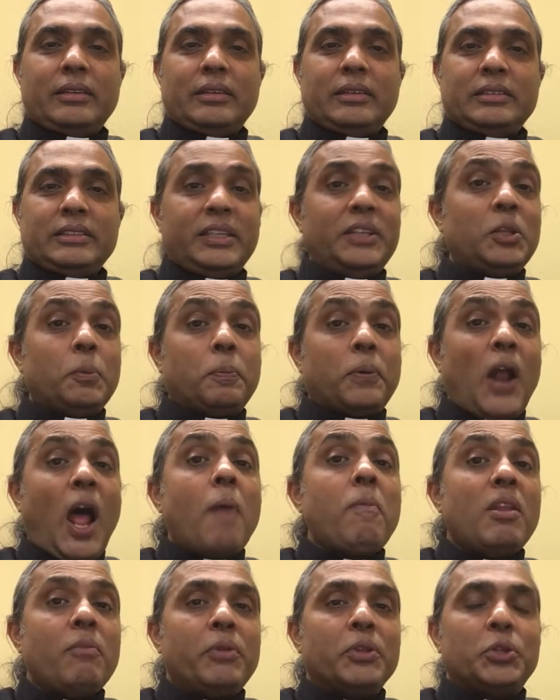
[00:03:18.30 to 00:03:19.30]
So the
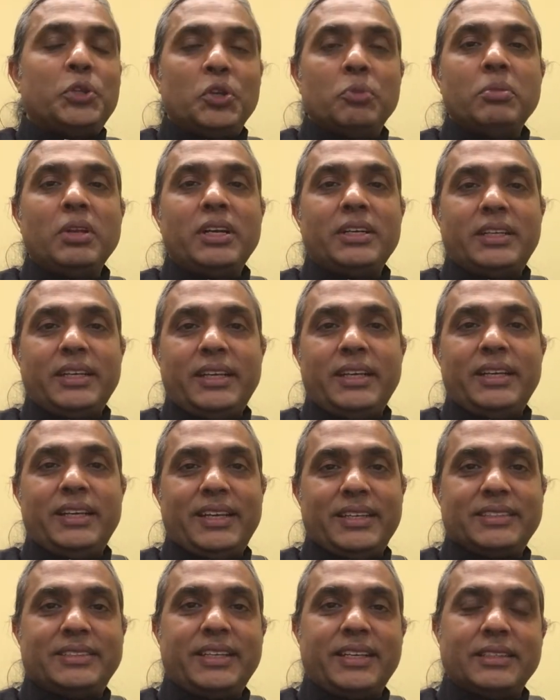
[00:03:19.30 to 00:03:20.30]
problem with humility
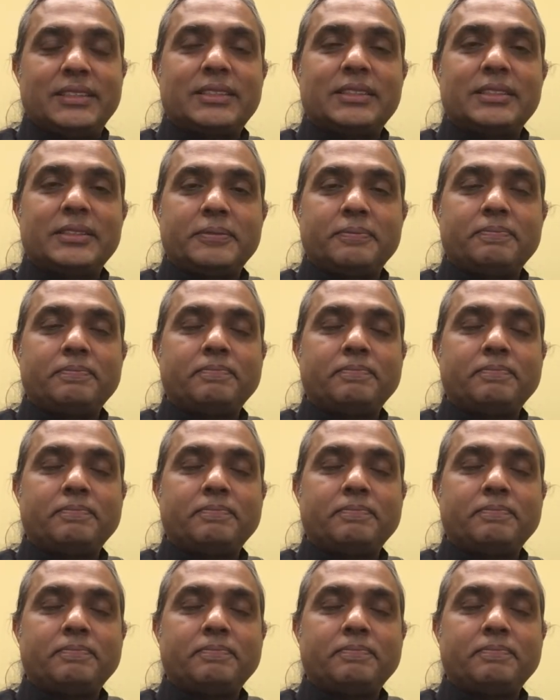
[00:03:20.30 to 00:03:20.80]
is this.